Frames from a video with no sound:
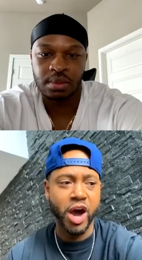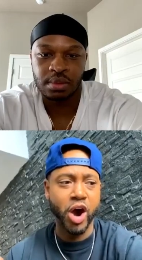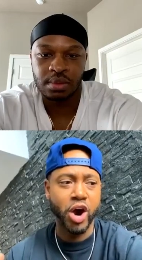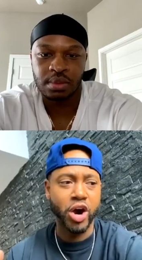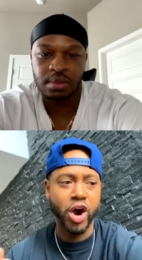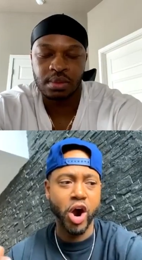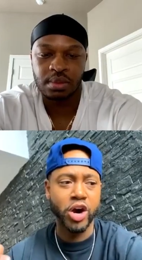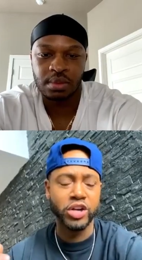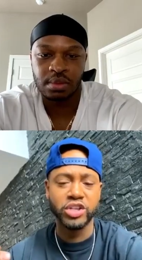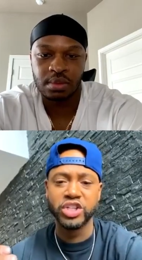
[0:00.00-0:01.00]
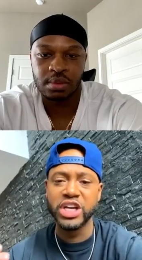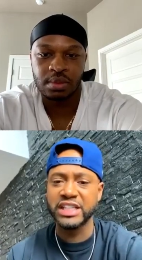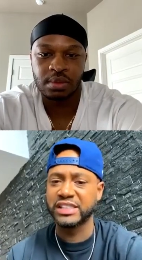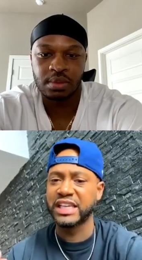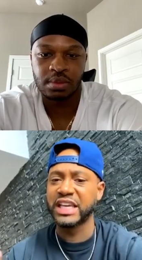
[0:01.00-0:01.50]
Speaker 1: are are
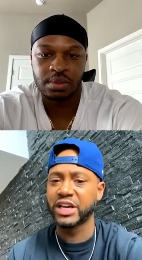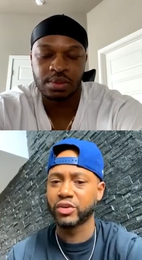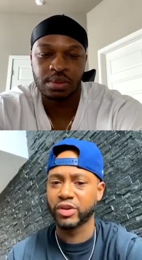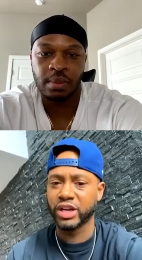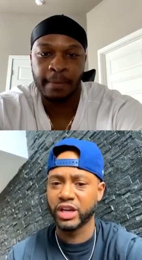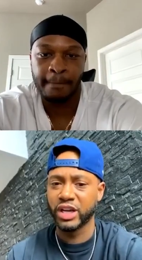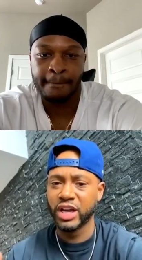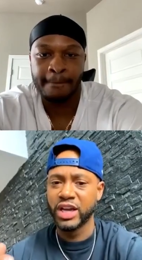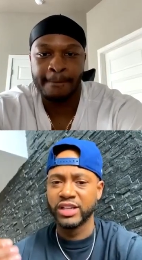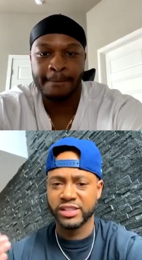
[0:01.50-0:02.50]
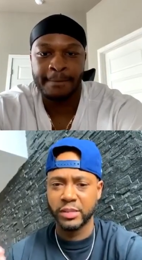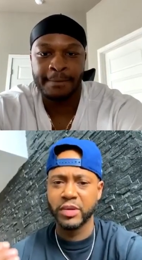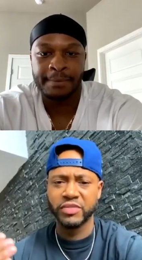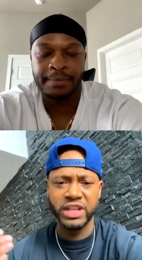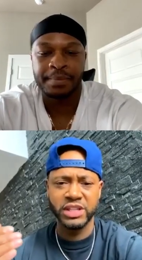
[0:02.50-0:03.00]
just hearing some
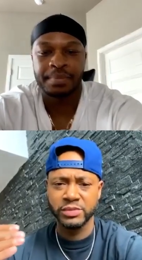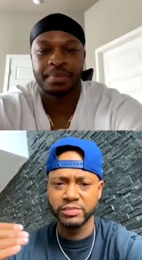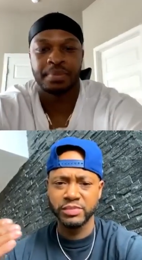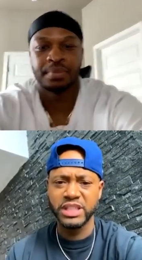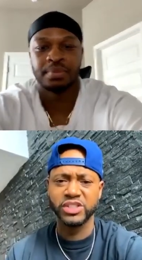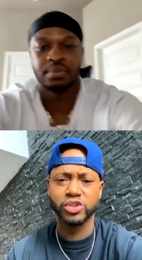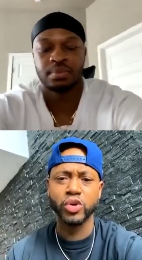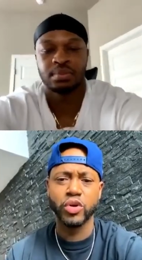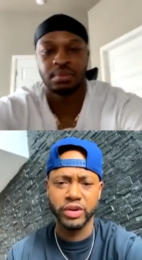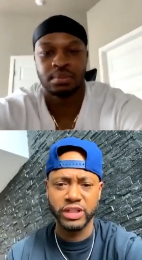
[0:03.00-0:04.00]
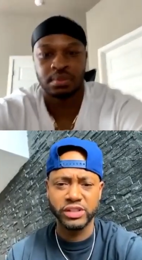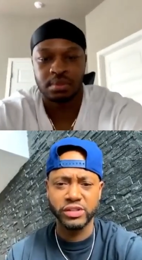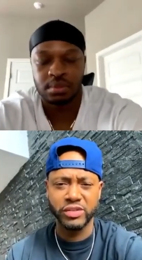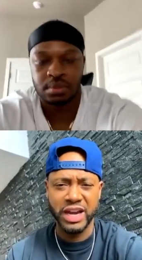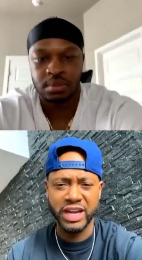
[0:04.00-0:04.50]
of these these stories,
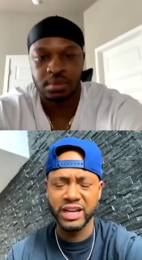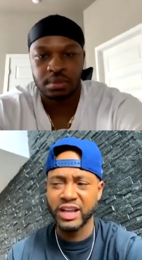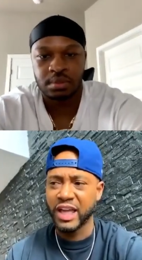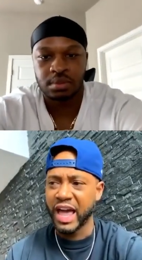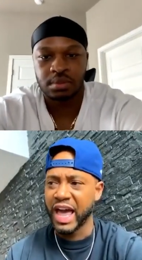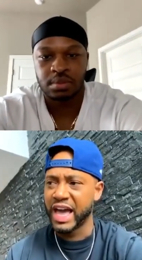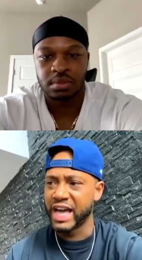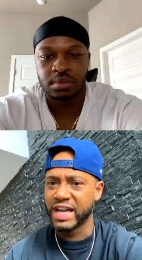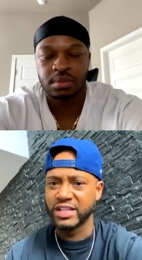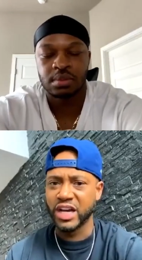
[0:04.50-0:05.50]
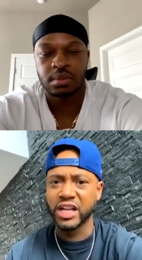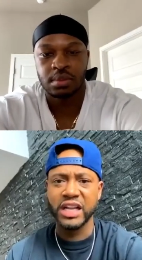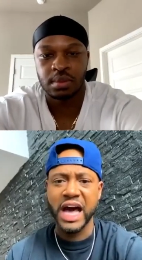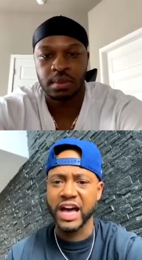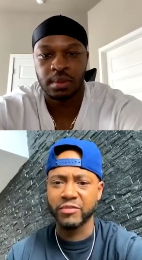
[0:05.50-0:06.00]
right? And a
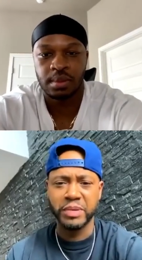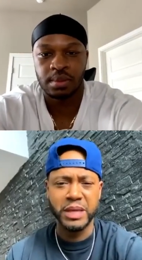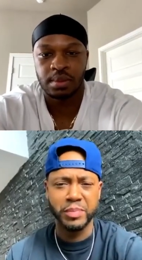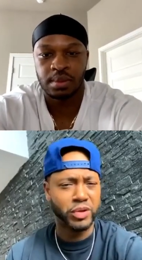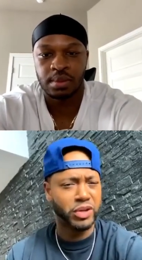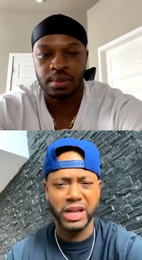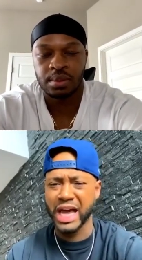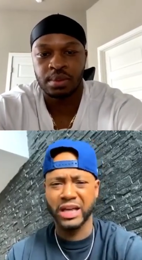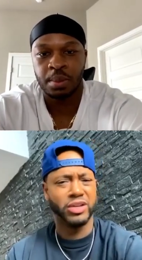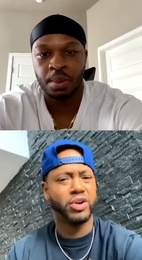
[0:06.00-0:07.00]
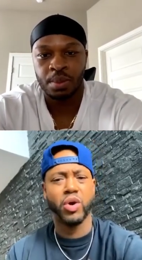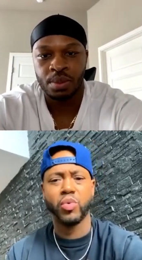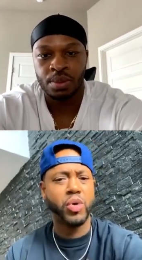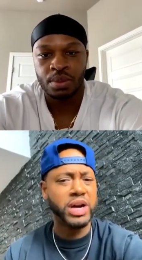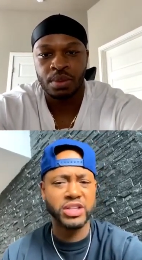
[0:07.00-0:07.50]
lot of people are like, you know,
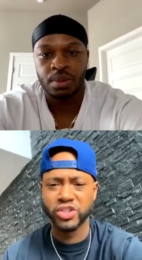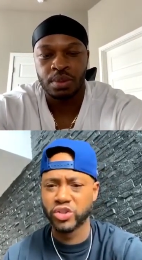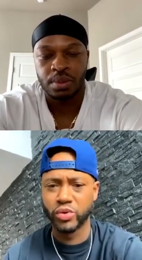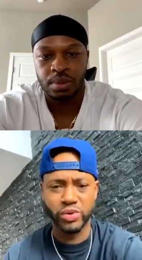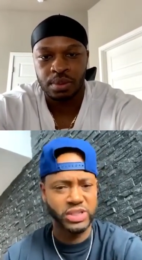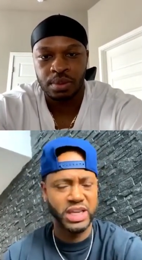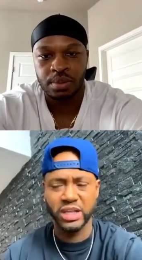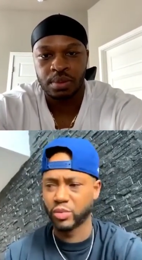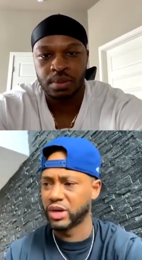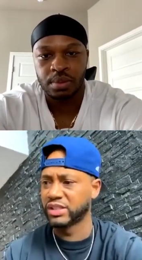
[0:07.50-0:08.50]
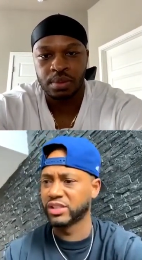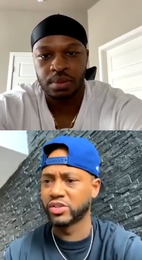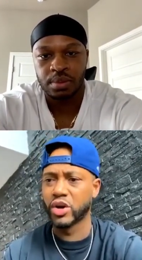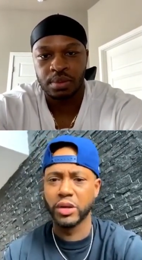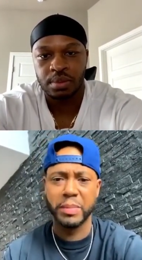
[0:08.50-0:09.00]
what is Juneteenth? What is this
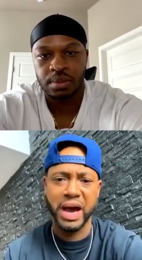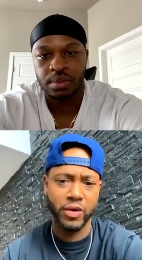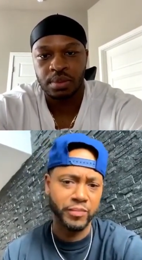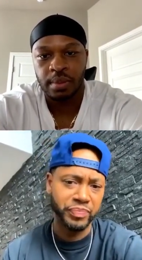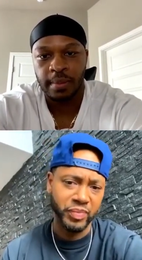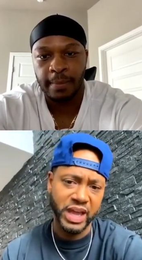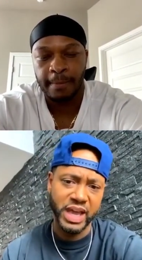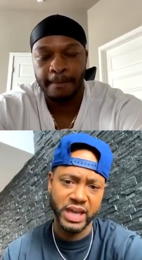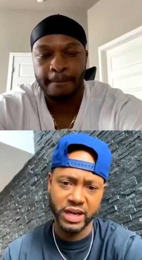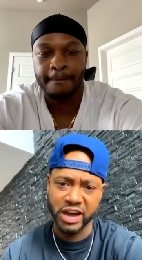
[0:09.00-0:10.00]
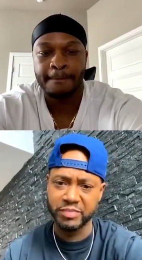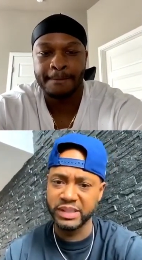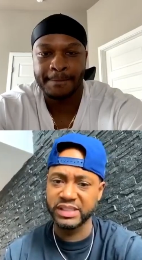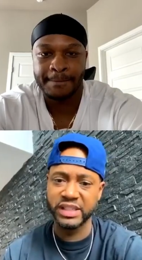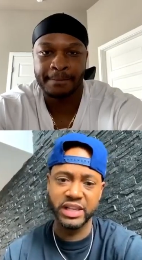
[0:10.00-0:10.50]
all about? And I've been
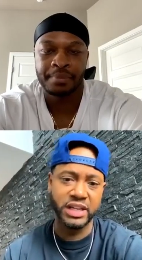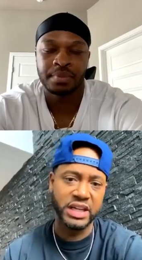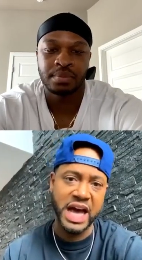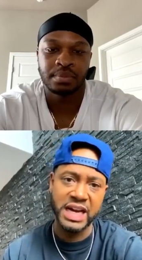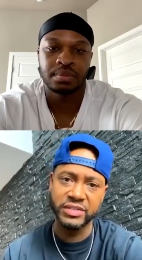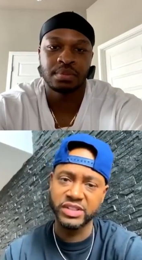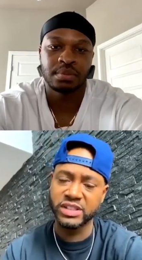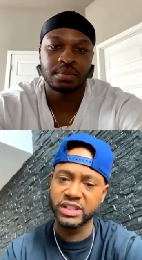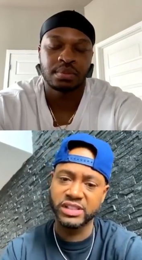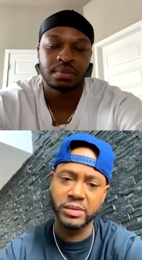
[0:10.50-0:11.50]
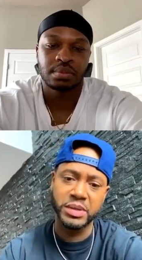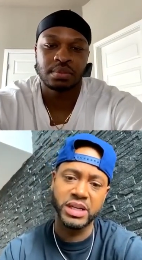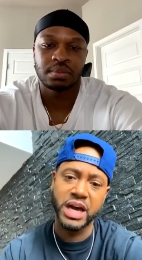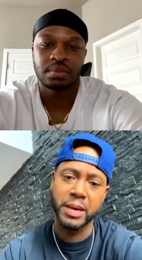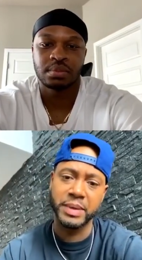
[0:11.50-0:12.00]
seeing a lot, even in some of the
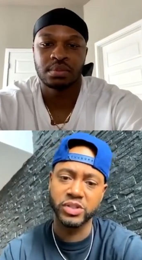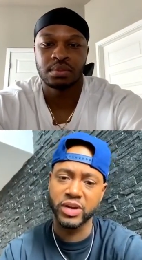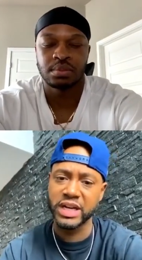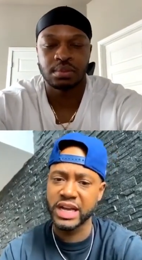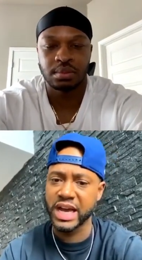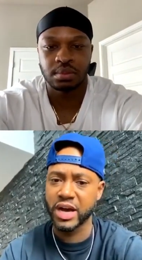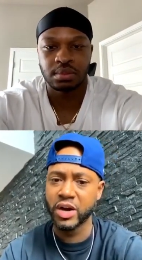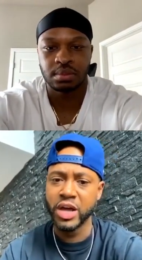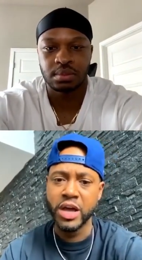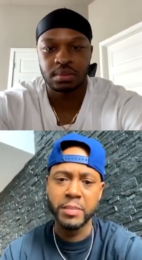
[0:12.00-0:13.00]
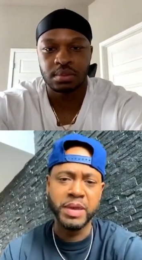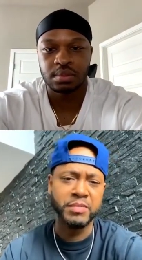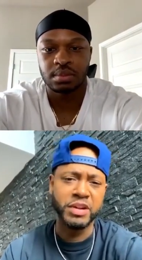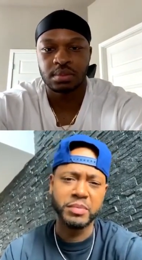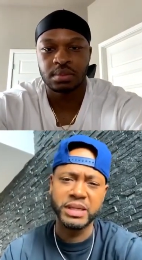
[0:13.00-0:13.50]
comments right now,
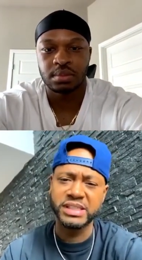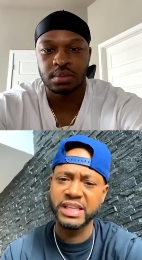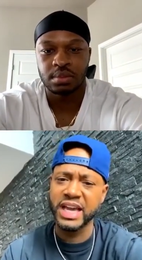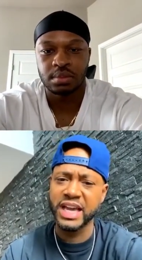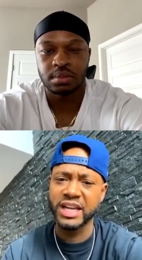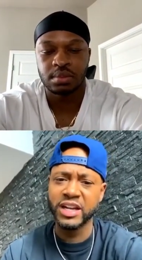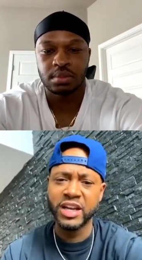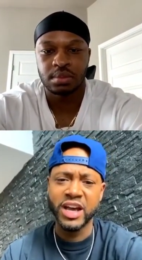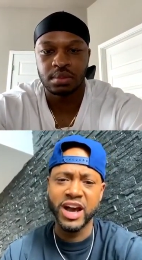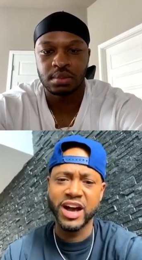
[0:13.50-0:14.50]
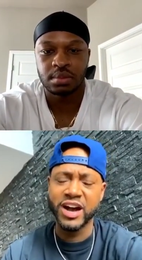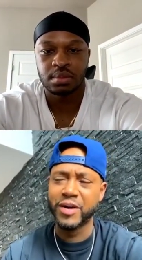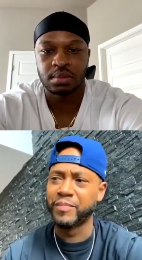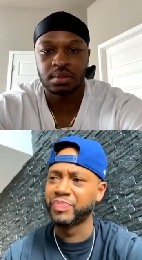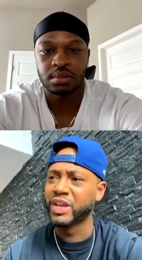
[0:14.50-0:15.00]
people have been saying, um,